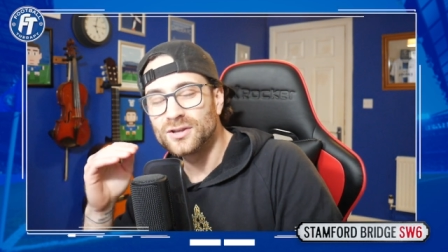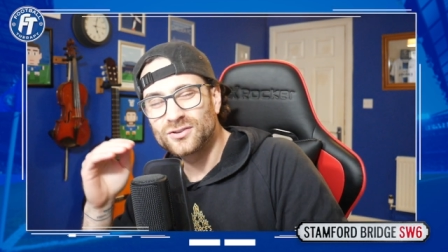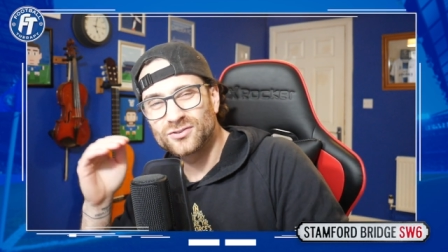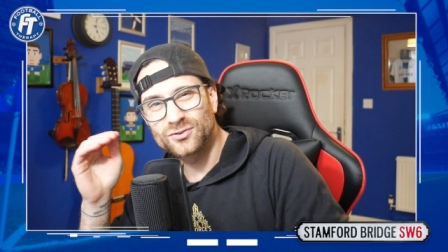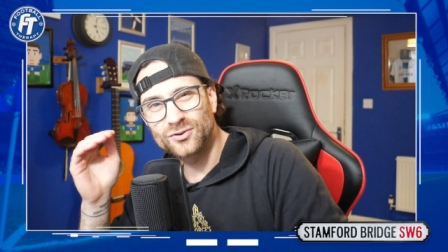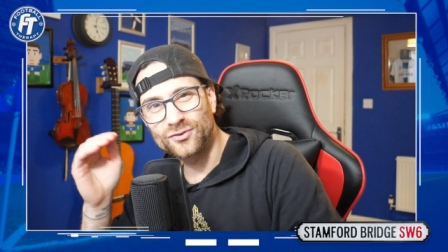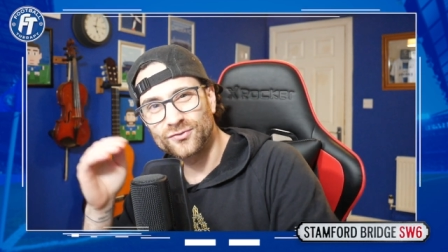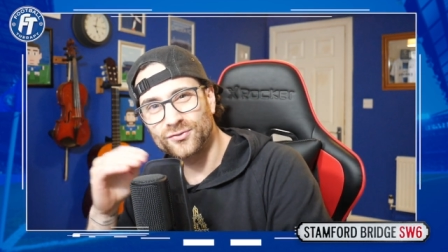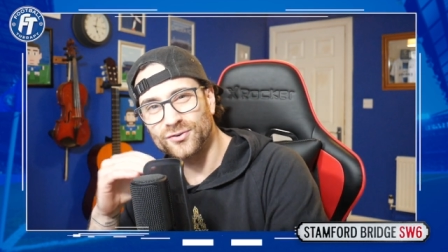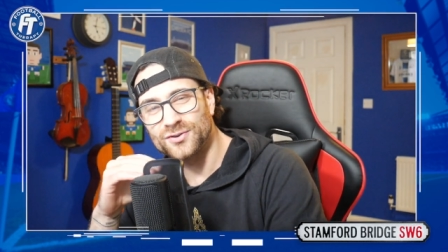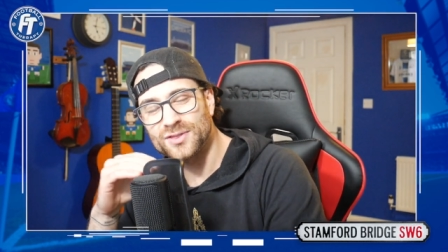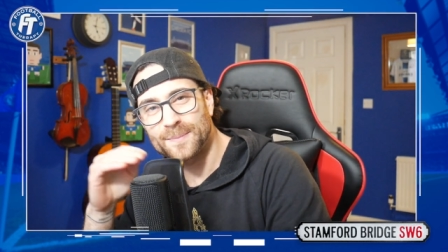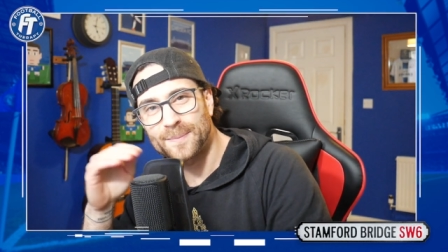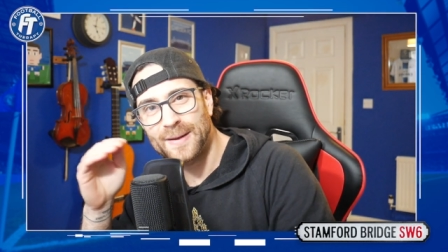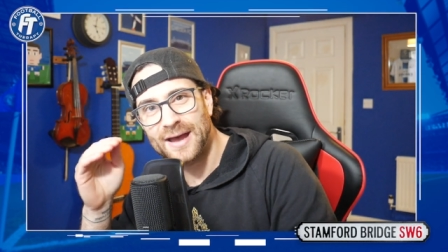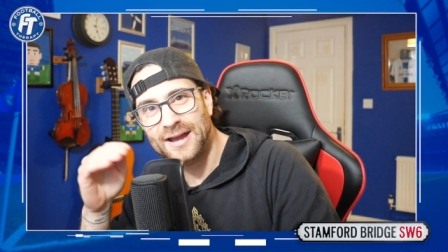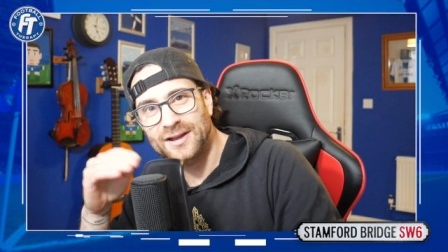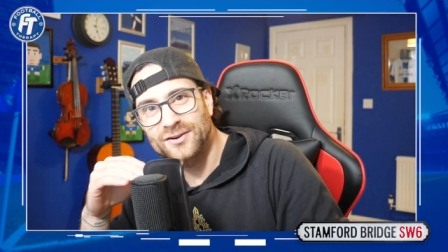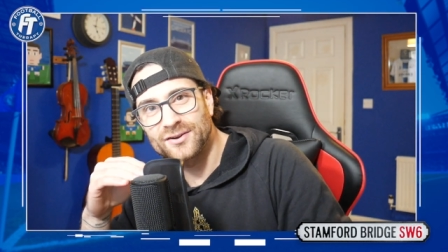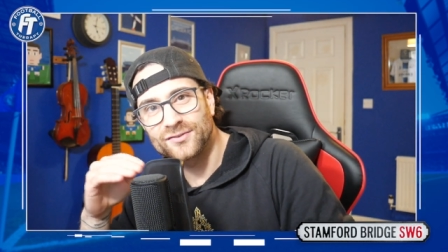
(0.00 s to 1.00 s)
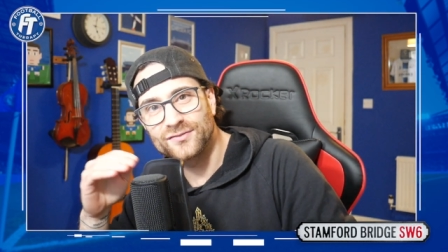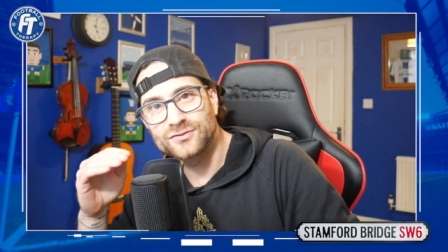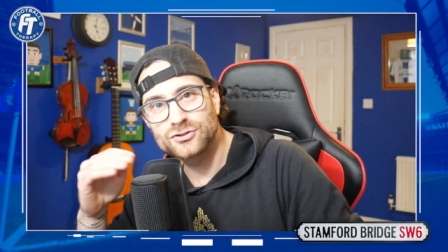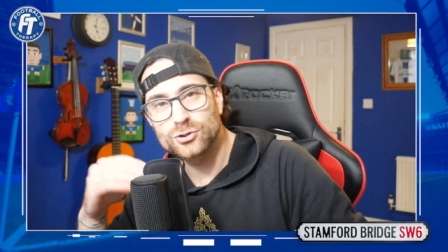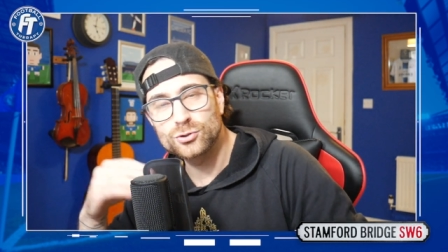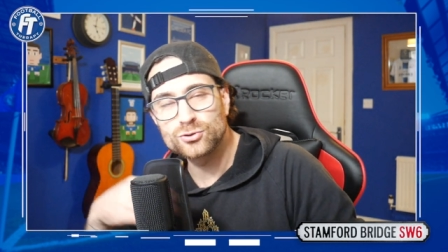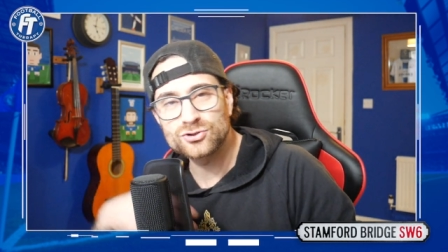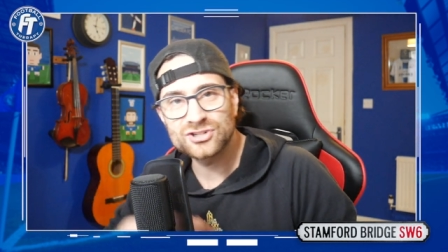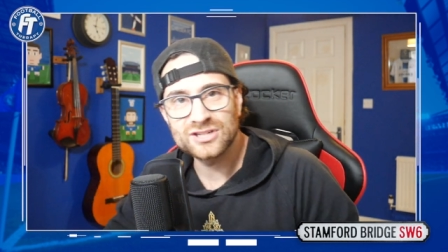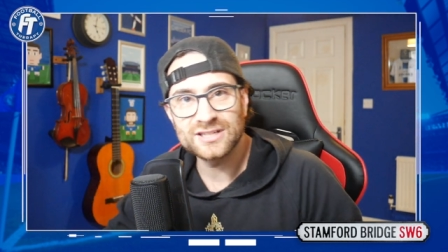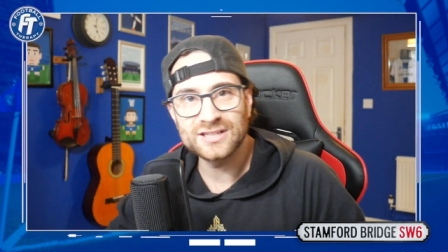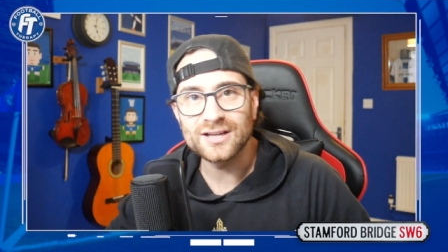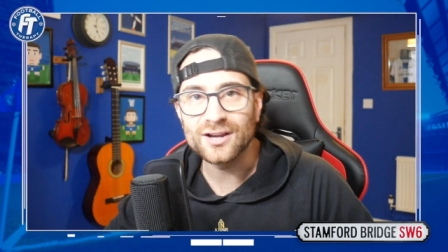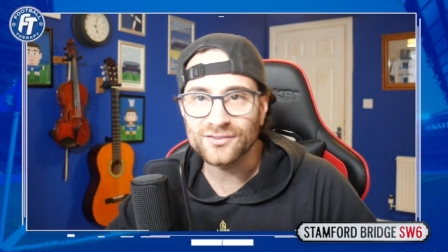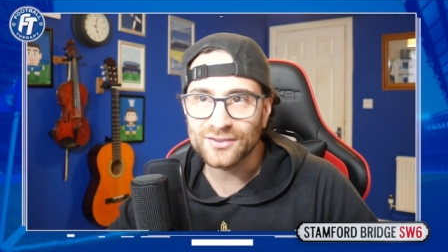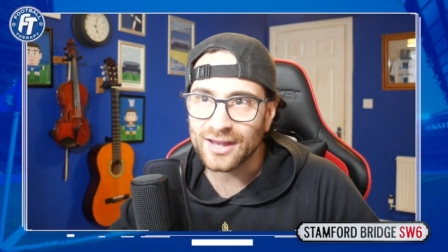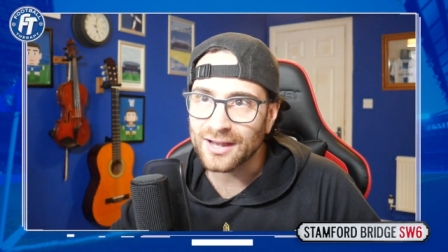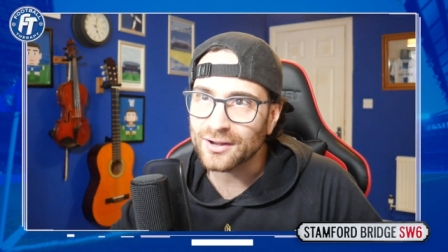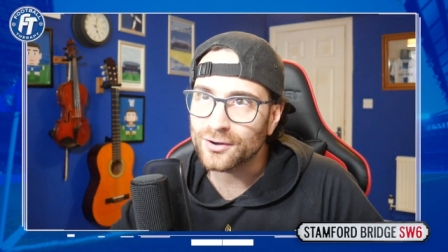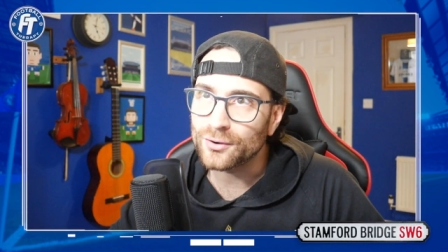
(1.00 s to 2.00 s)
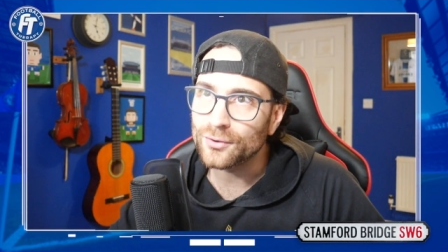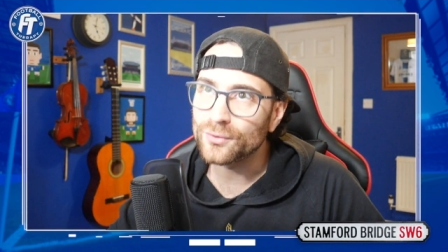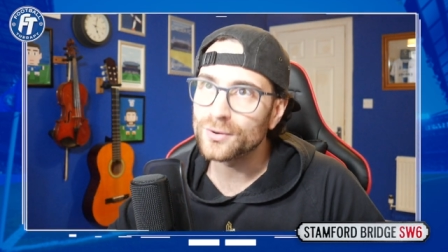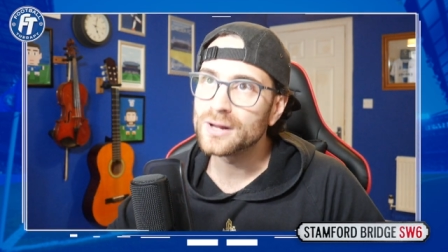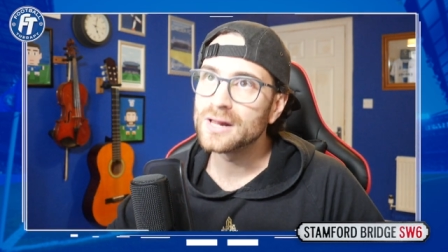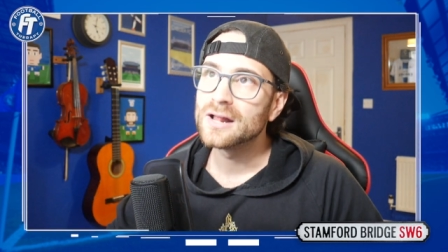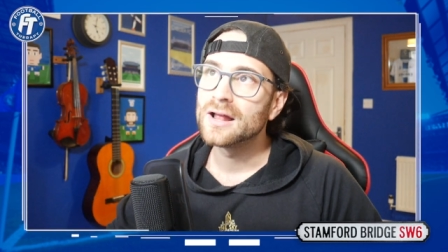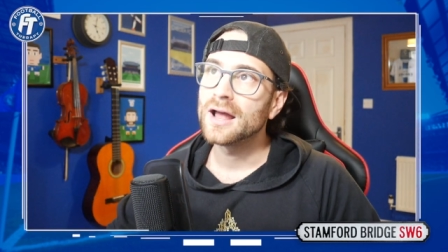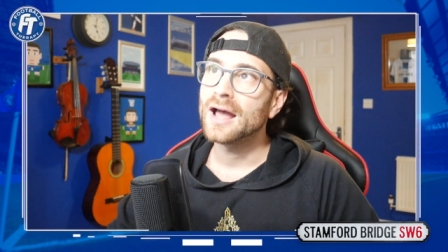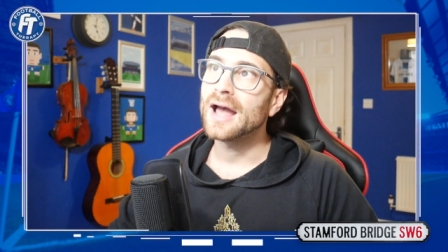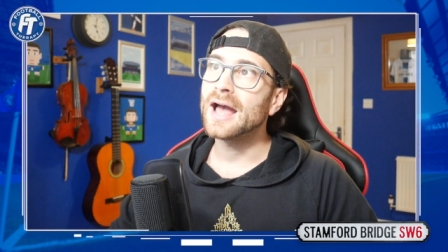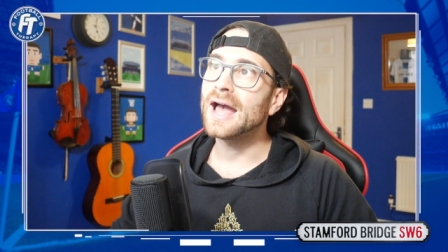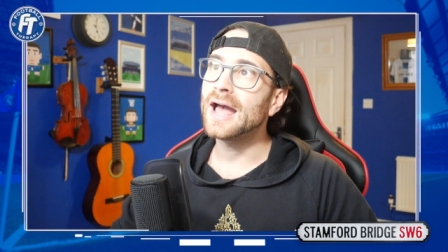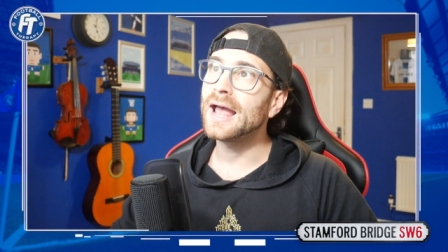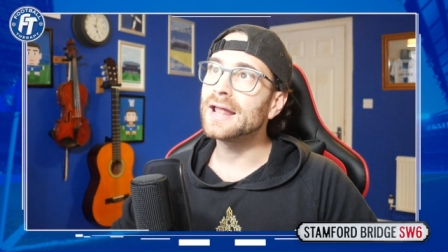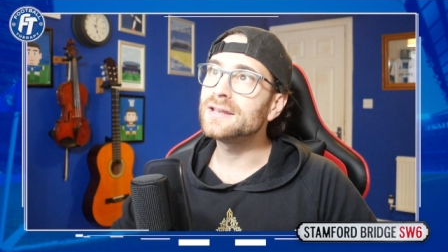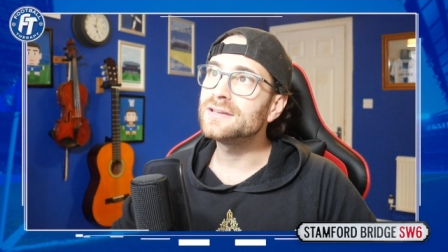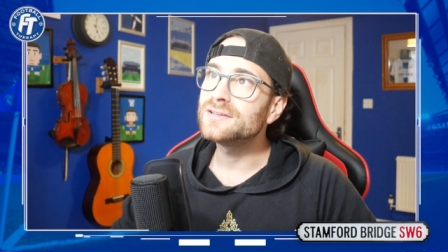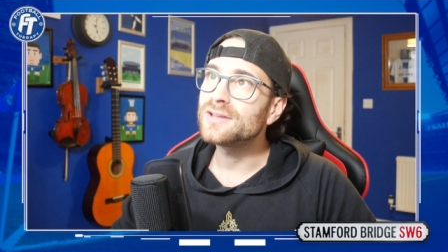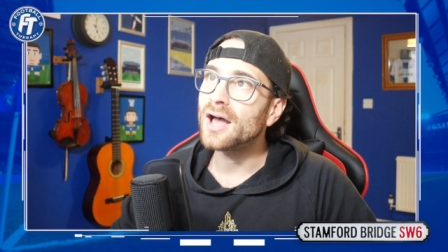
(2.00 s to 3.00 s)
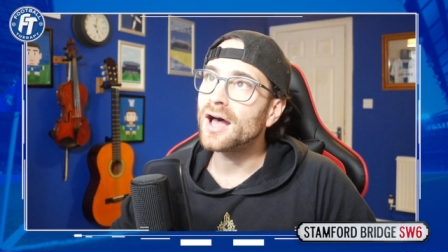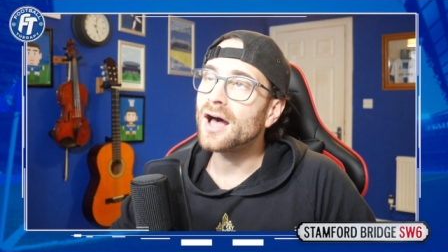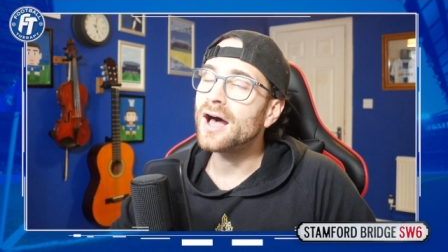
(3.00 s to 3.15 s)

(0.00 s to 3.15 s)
sort of through the back of Jorginho's ankle, and